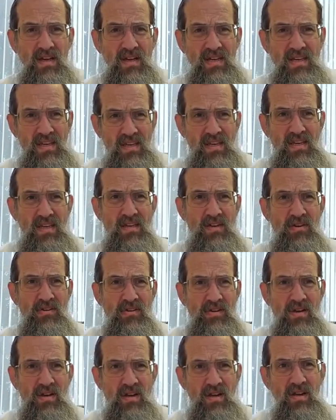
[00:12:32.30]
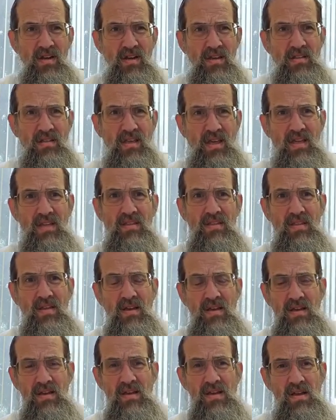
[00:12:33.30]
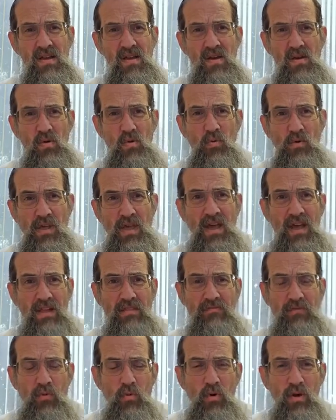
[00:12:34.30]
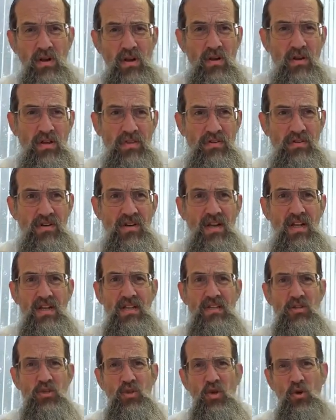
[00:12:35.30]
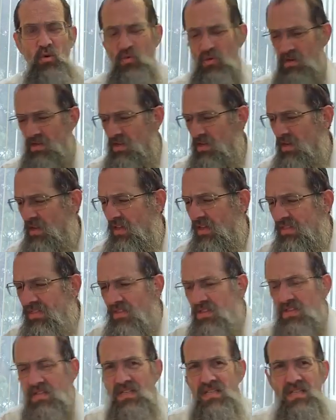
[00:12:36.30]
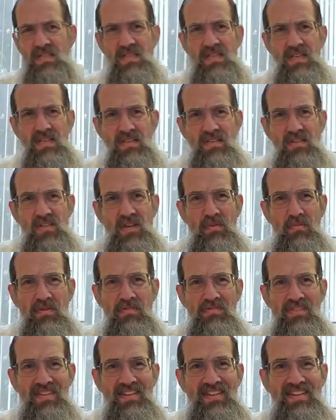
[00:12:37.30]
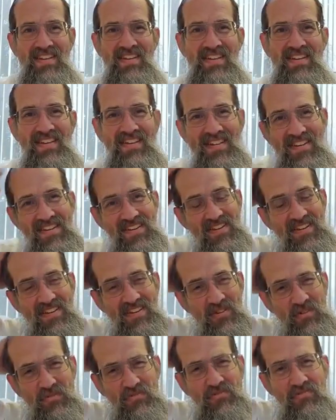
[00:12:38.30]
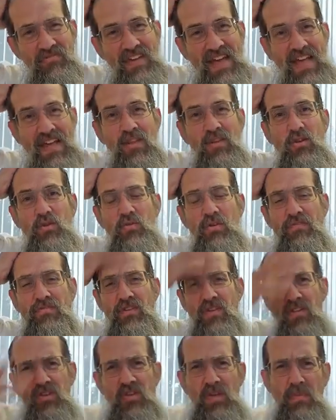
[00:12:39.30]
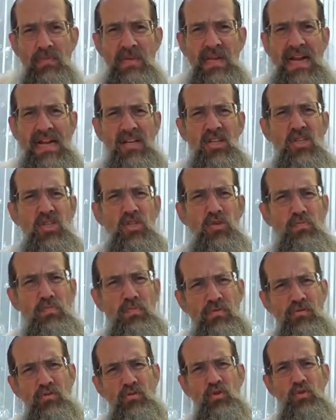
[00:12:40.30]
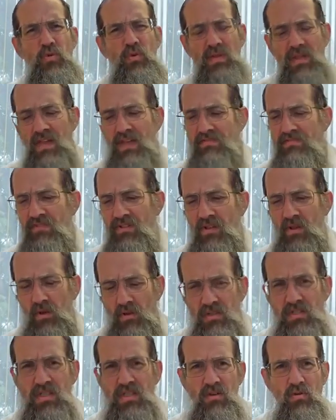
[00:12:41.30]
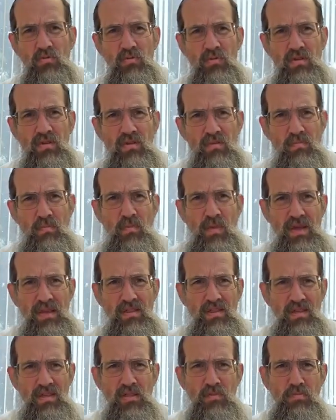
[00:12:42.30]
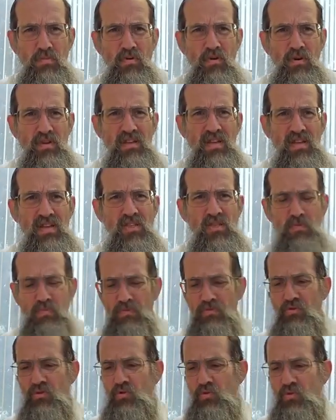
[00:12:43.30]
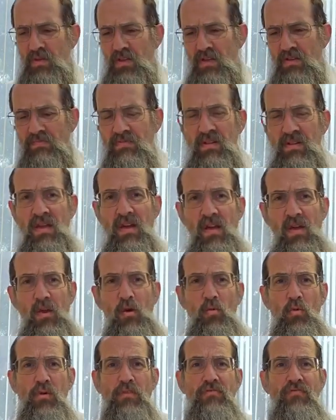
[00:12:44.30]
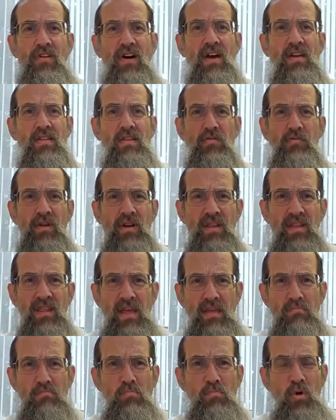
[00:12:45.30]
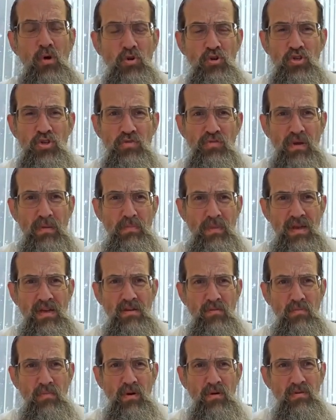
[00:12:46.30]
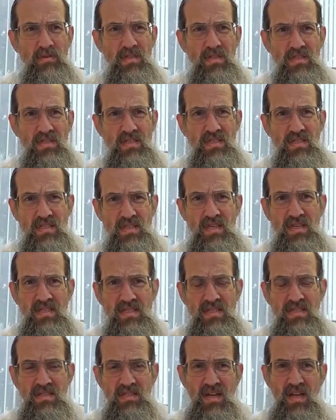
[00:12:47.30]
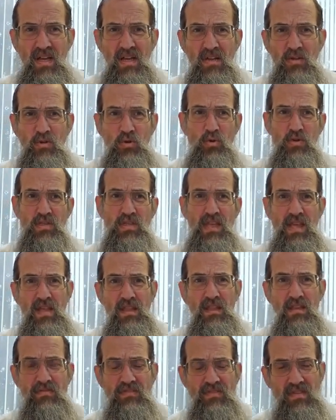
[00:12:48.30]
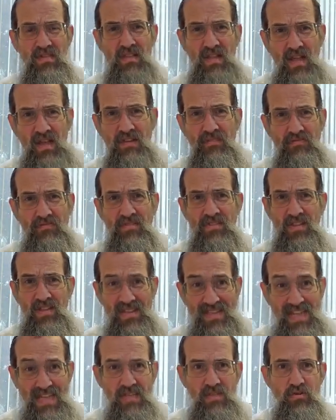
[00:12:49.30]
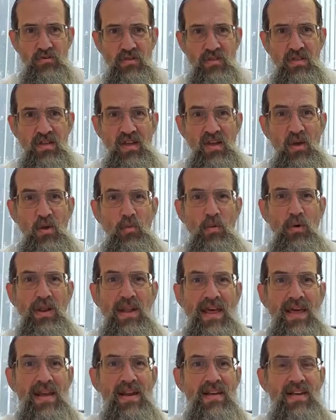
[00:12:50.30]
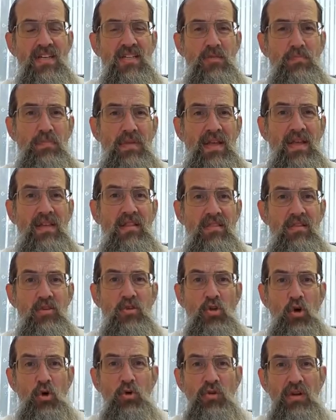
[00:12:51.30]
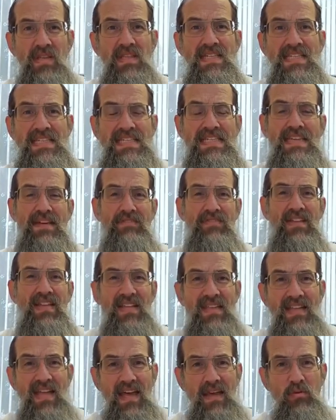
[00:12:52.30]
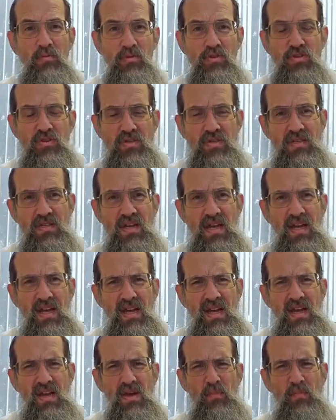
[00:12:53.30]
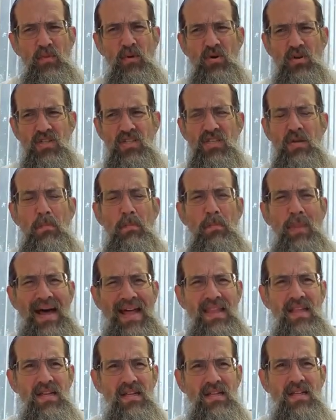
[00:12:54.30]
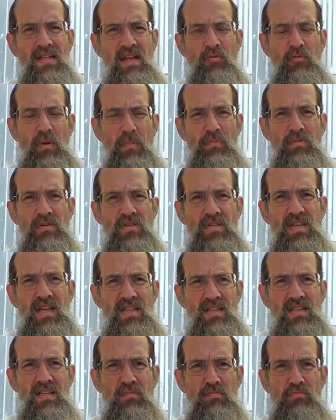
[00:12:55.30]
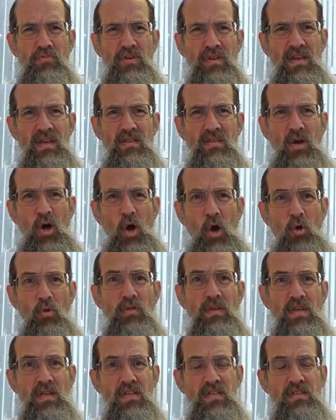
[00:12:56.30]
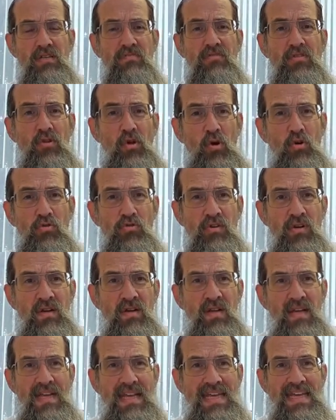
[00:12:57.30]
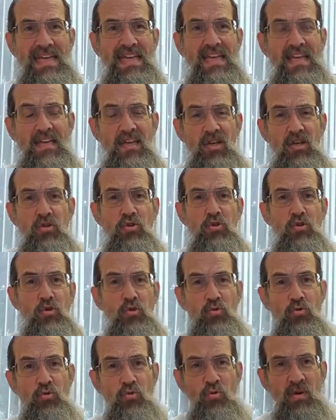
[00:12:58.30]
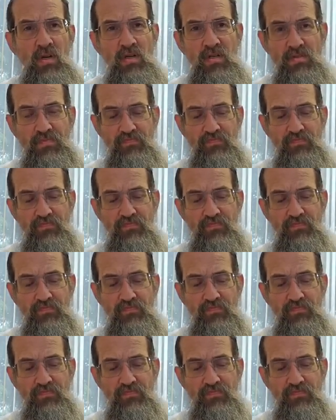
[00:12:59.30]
care that we had for one another. So this is some of the value of Yiddish. I mean, on a spiritual level also, to make this point, on a spiritual level, we find already that Moshe Rabbeinu, Moses, it says towards the end of his life in the desert, went ahead and explained the Torah in 70 languages, because symbolically that represented bringing the holiness of Torah into